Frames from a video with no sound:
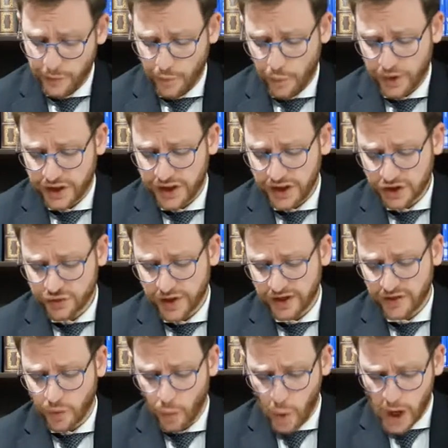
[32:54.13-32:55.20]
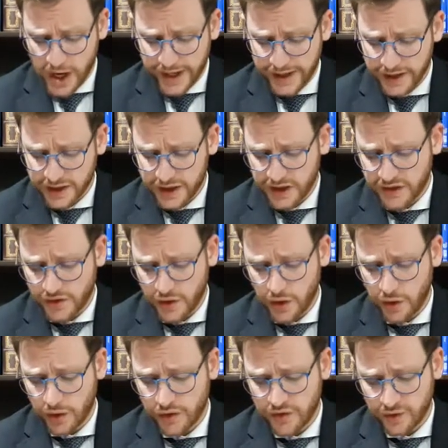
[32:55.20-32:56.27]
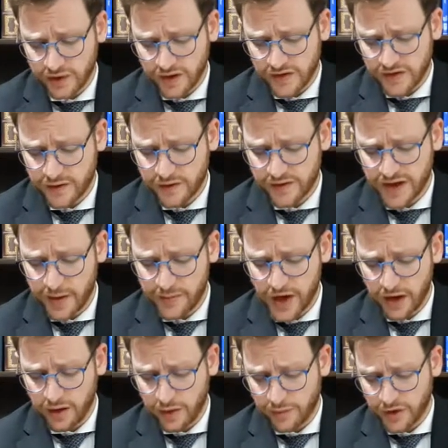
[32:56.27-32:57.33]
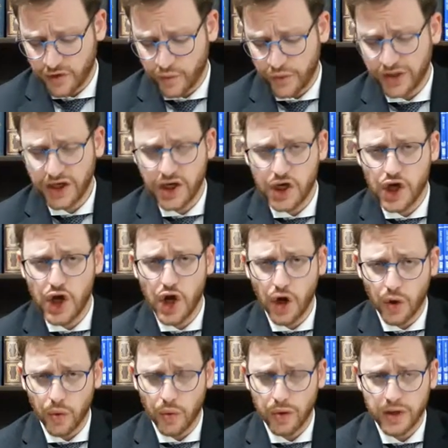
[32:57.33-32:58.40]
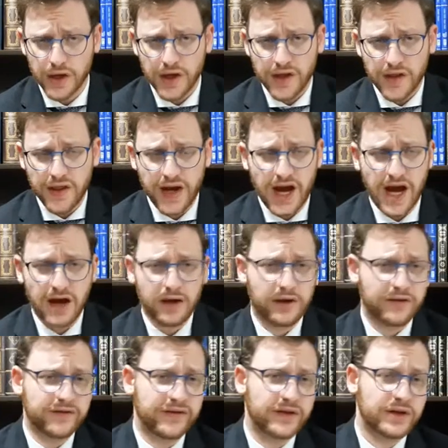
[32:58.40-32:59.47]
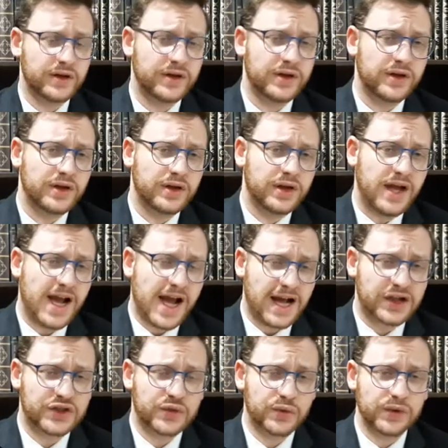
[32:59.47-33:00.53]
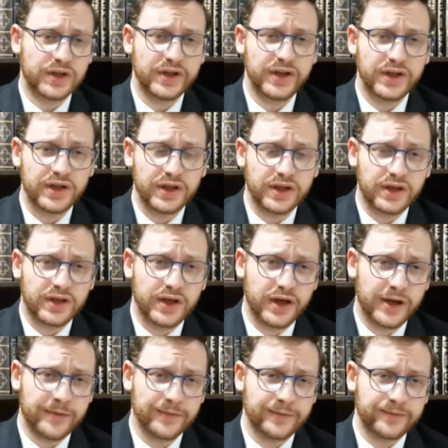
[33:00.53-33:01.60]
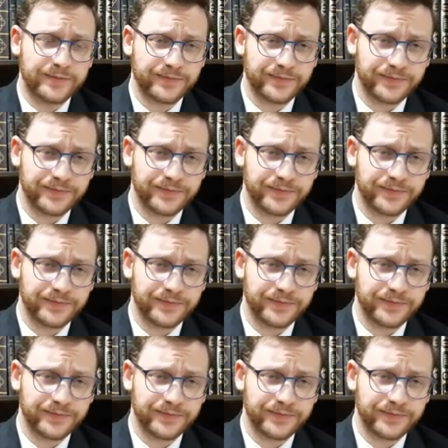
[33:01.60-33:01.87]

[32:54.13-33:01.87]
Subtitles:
When he drank the wine, it's only considered stam yenam, because we didn't know that Achav actually, and